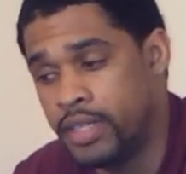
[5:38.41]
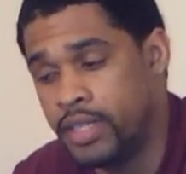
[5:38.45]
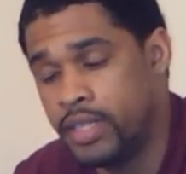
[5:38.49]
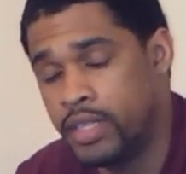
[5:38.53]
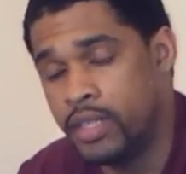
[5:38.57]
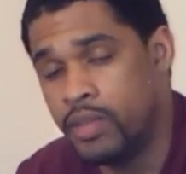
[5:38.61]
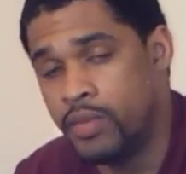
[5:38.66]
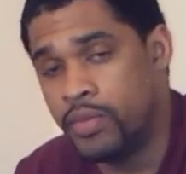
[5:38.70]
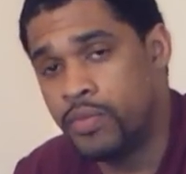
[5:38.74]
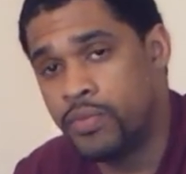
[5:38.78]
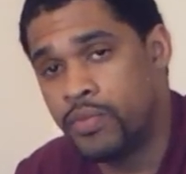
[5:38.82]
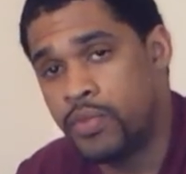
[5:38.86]

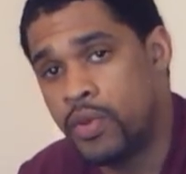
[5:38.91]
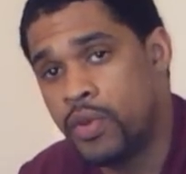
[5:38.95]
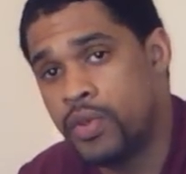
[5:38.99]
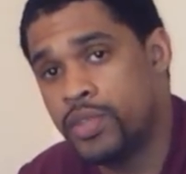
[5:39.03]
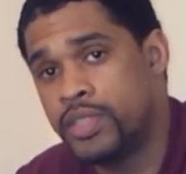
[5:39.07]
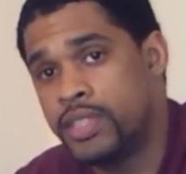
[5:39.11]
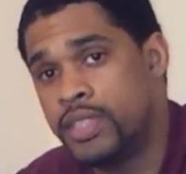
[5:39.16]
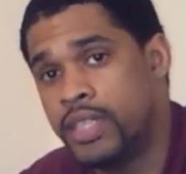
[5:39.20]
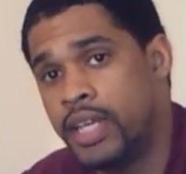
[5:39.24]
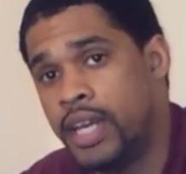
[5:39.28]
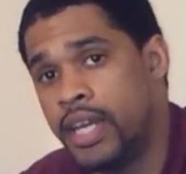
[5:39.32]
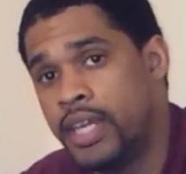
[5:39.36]
the
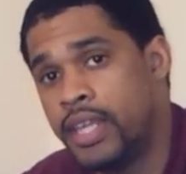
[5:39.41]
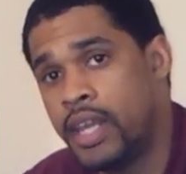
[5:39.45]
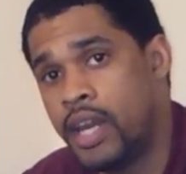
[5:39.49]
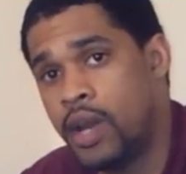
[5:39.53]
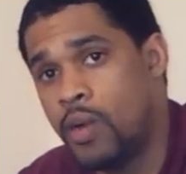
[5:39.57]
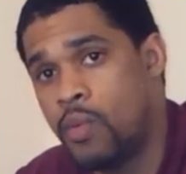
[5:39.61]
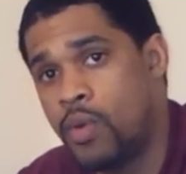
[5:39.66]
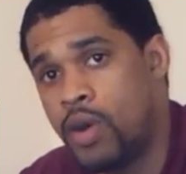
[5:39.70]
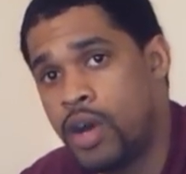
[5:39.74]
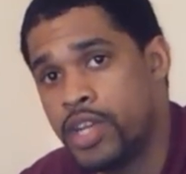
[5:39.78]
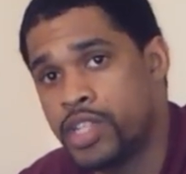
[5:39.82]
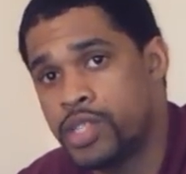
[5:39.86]
first day that I
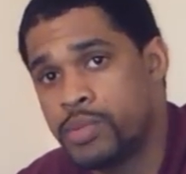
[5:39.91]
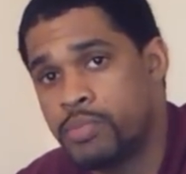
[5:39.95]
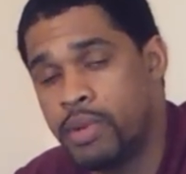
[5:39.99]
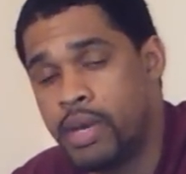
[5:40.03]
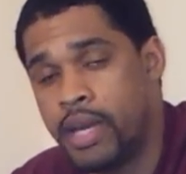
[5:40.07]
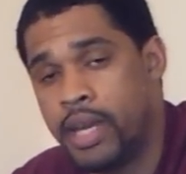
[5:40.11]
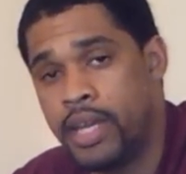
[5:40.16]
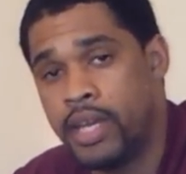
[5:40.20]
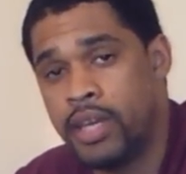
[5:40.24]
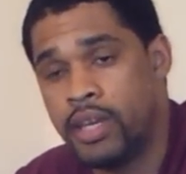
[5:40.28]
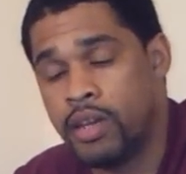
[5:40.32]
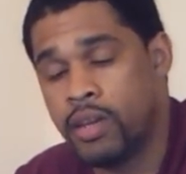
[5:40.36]
wash my
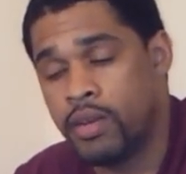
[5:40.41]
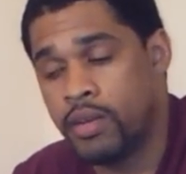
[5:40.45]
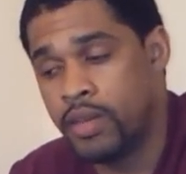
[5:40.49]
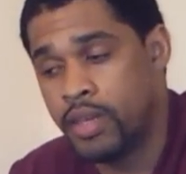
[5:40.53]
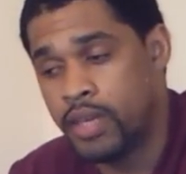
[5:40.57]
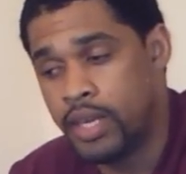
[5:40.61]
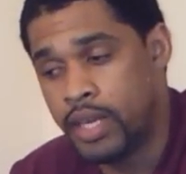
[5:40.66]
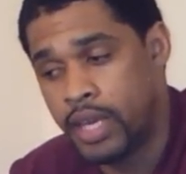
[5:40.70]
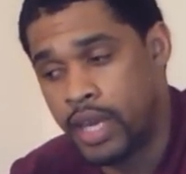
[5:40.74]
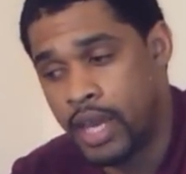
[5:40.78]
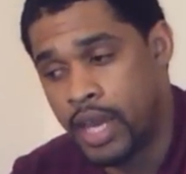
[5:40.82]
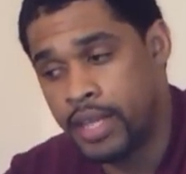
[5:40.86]
hair,
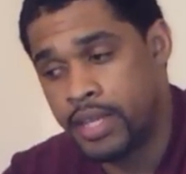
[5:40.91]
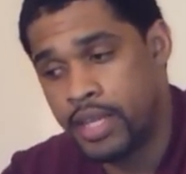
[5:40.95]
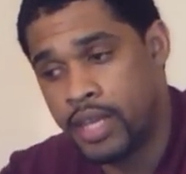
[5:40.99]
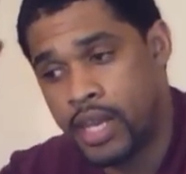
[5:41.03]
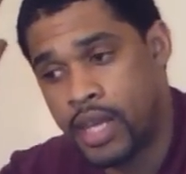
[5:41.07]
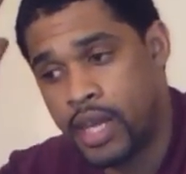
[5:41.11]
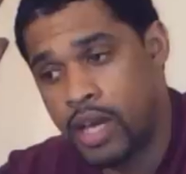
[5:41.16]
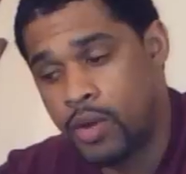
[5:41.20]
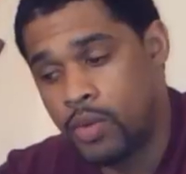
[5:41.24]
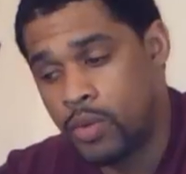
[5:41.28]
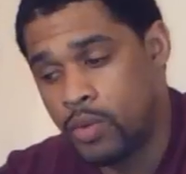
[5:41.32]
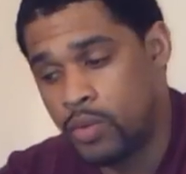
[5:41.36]
and then
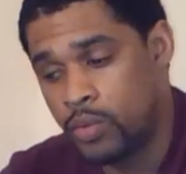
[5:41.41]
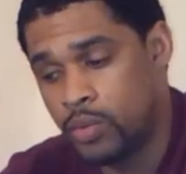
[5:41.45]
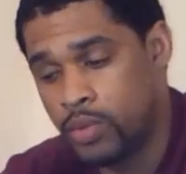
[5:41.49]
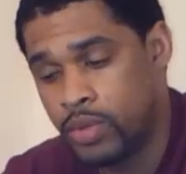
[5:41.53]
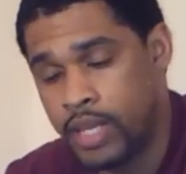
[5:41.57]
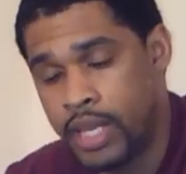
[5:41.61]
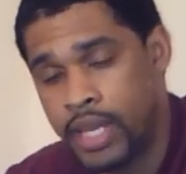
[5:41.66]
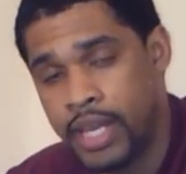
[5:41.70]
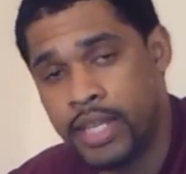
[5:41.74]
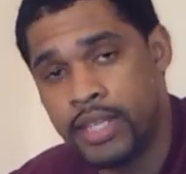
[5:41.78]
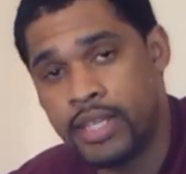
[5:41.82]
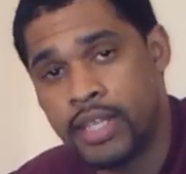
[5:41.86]
I'll
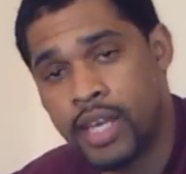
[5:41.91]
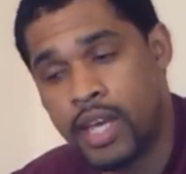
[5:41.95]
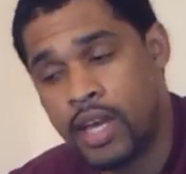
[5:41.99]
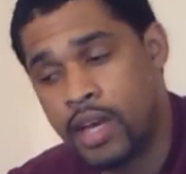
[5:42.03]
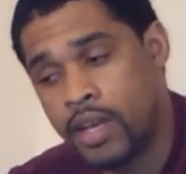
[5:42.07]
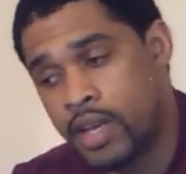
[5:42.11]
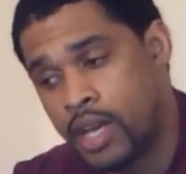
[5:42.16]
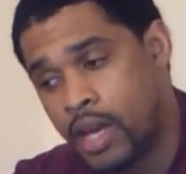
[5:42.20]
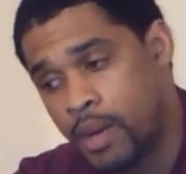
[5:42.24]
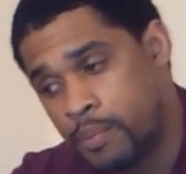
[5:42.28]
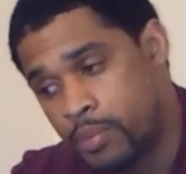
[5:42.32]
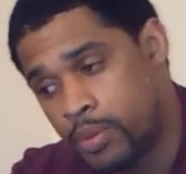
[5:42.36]
lay it down
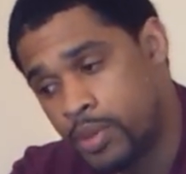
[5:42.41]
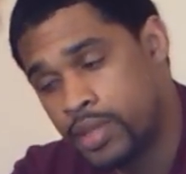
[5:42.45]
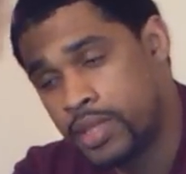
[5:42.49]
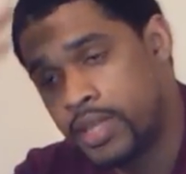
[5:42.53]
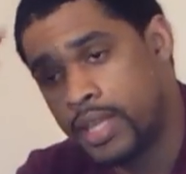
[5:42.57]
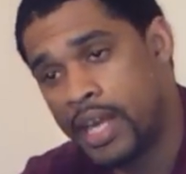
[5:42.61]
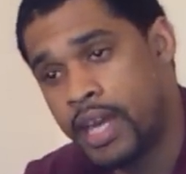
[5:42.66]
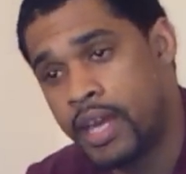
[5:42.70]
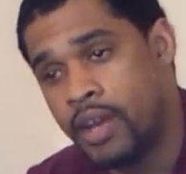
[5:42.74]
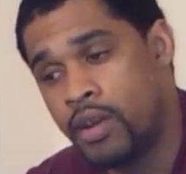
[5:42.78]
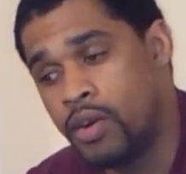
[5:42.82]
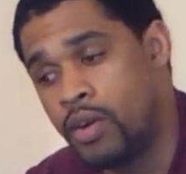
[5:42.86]
and I'll put
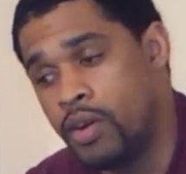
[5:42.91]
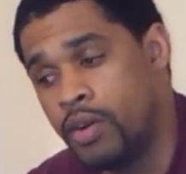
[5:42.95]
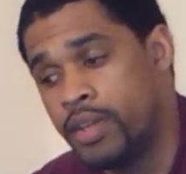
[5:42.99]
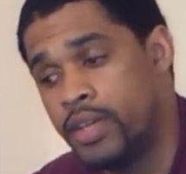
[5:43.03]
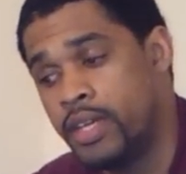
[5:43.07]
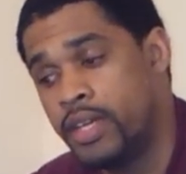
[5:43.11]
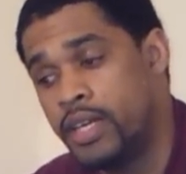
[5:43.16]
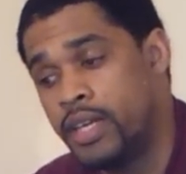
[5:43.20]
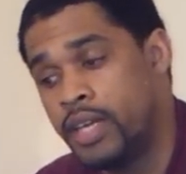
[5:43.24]
that on.